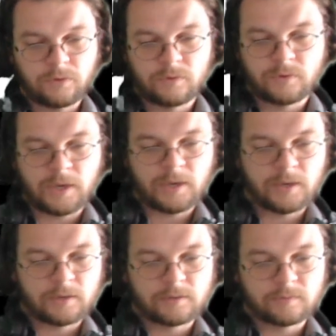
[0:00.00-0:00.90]
you
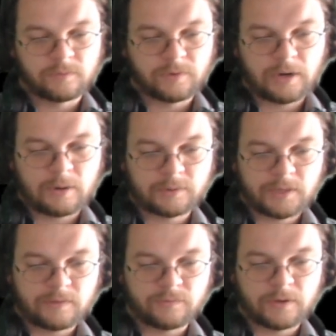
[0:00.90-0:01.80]
can figure out what
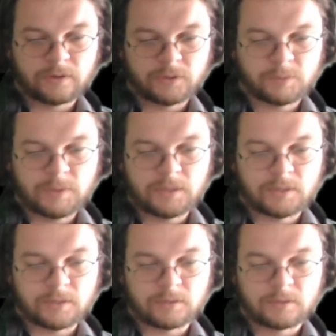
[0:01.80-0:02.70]
that final speed
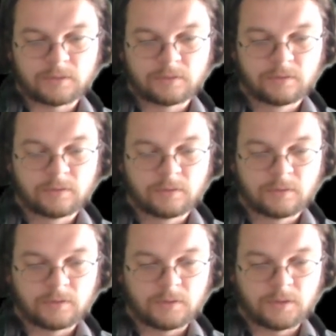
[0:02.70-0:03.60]
is
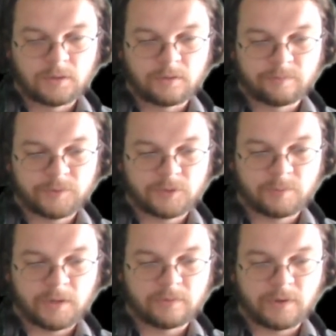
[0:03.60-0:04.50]
just
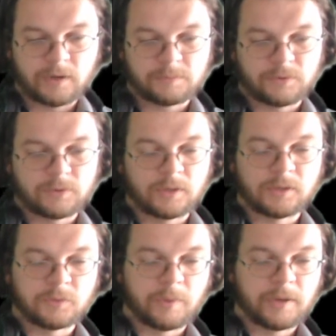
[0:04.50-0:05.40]
by dividing both
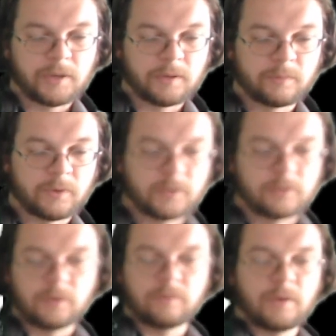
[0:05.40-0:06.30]
sides by m, right?
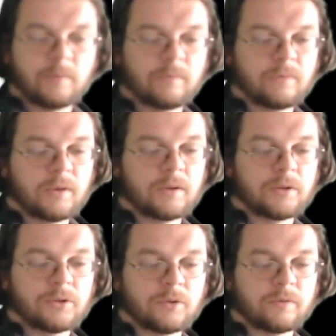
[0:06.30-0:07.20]
So you have mv
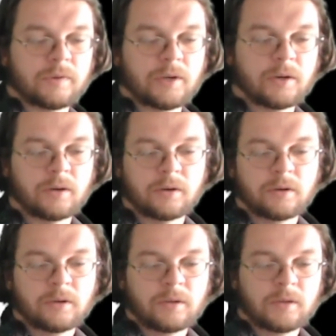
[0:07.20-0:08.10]
initial over here,
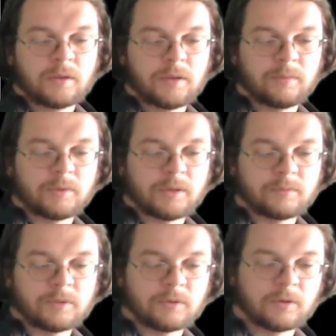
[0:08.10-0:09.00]
m
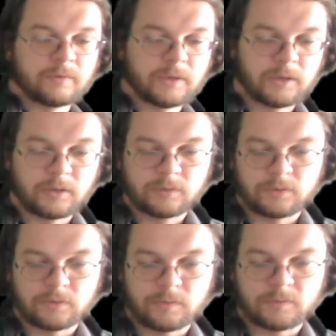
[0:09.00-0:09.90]
times 0 over here,
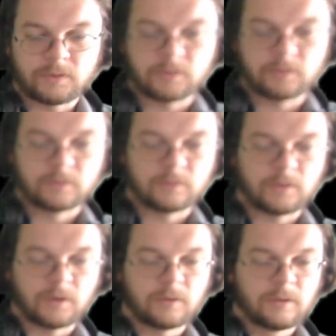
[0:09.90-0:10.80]
2mv
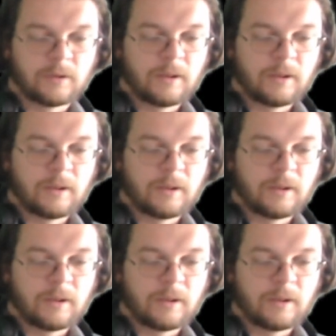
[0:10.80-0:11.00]
there.